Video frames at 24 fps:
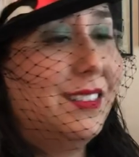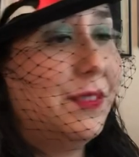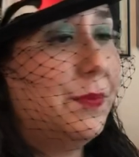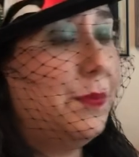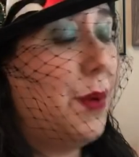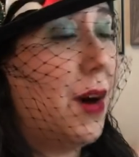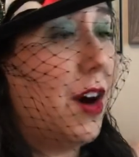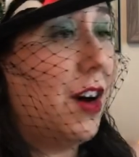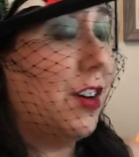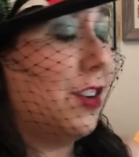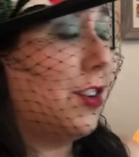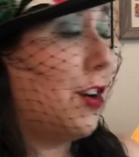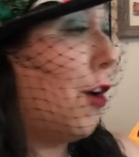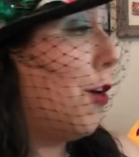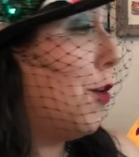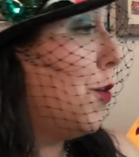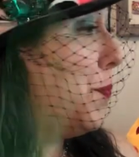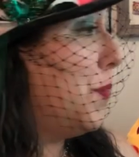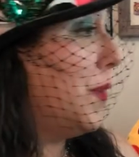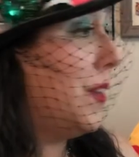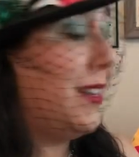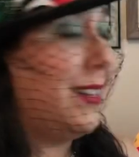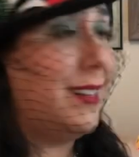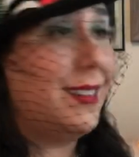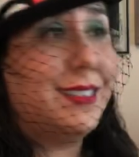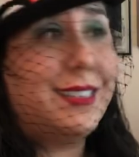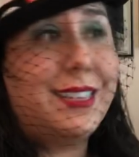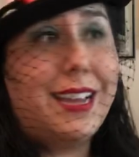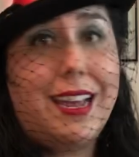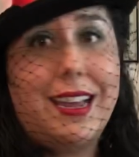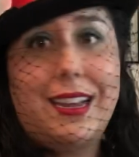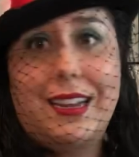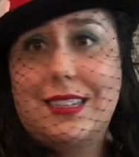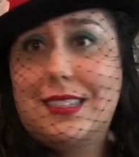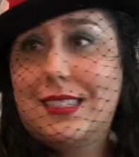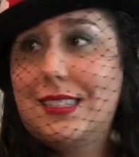park opening
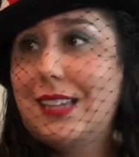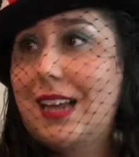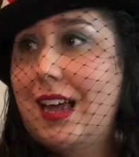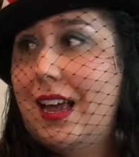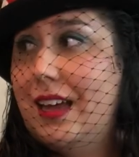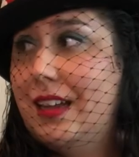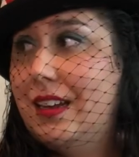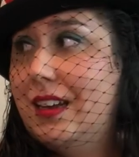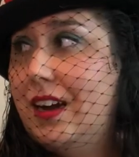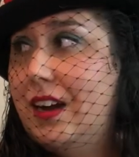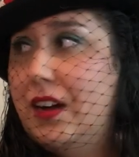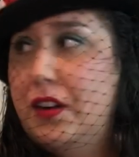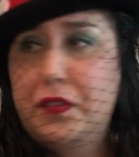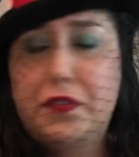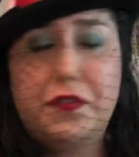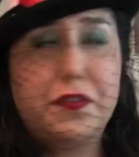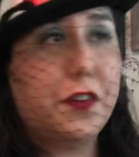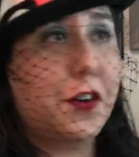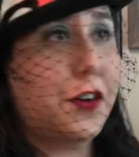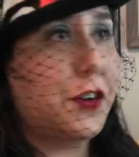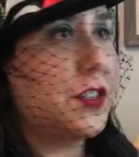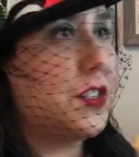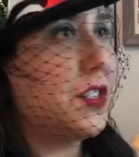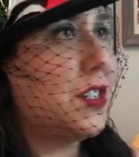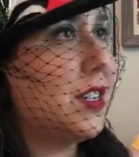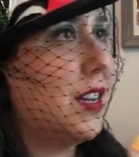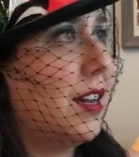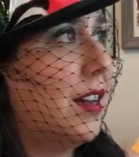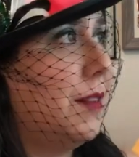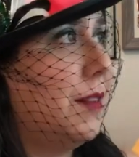dates and first,